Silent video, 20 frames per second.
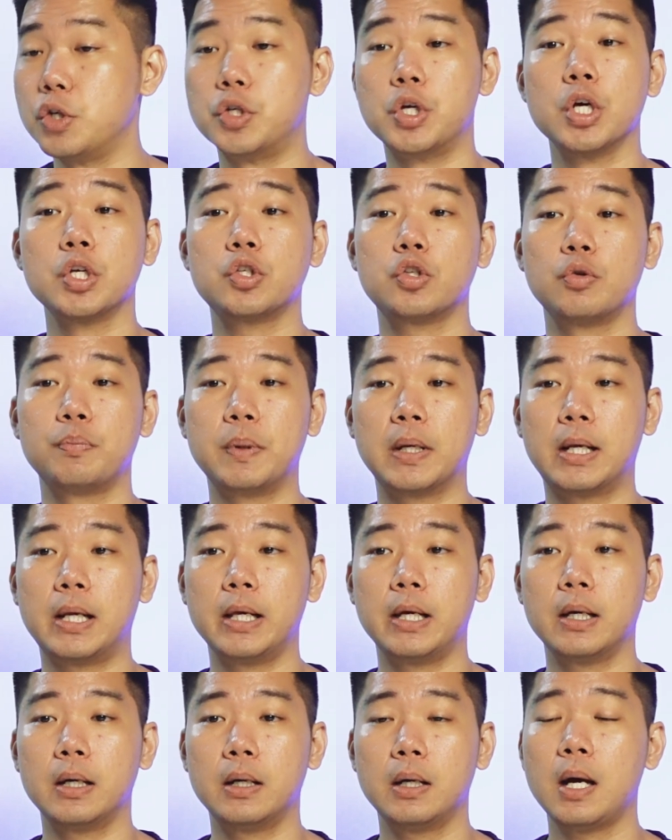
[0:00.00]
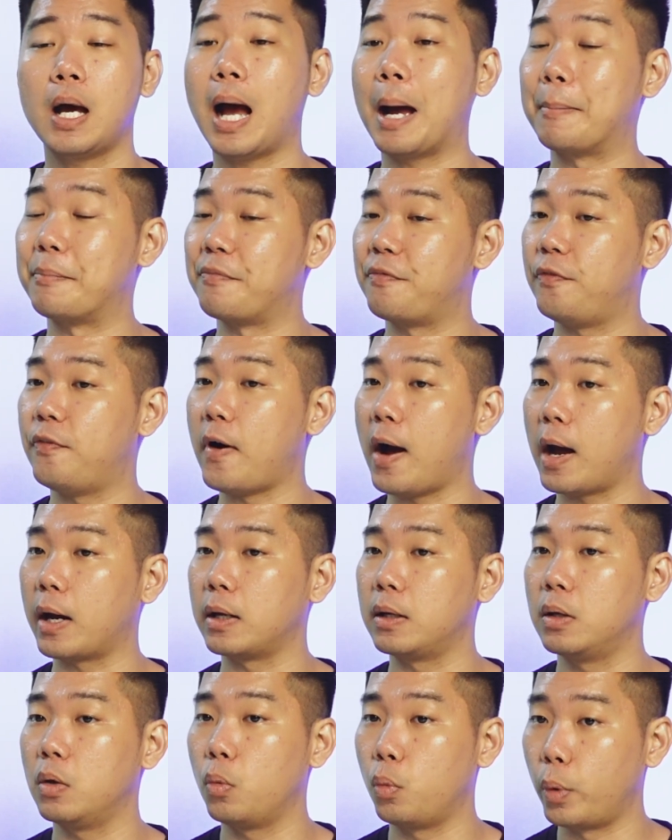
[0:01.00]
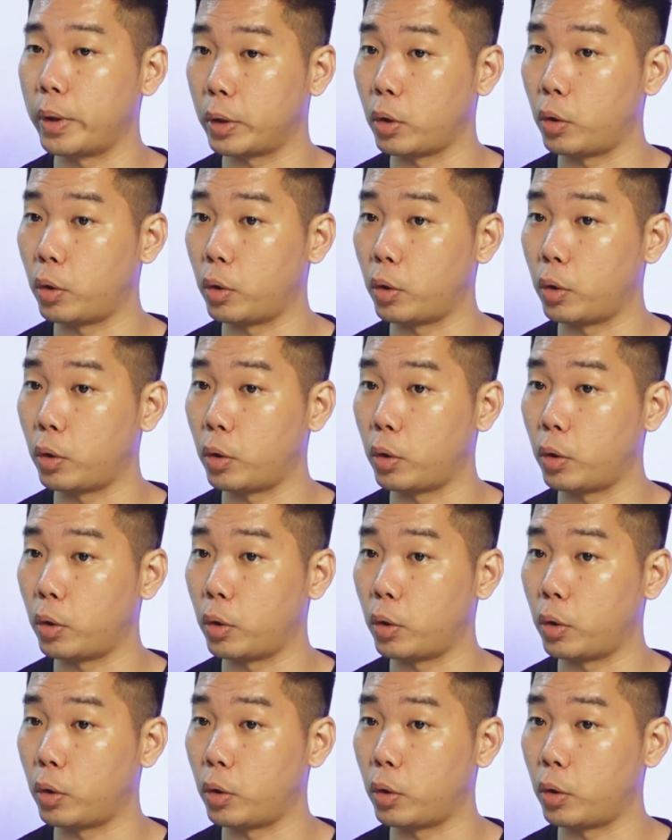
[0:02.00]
Just to be clear, I'm fine with